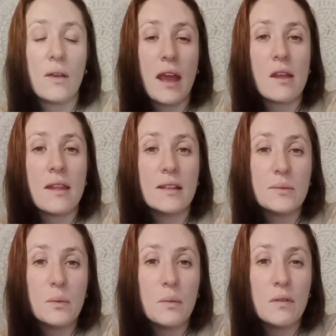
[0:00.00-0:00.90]
Okay, and
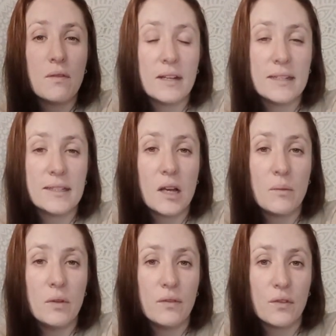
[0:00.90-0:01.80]
that's when we really
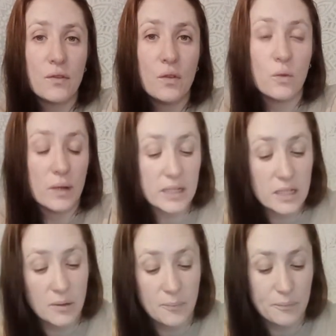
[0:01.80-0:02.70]
start moving forward.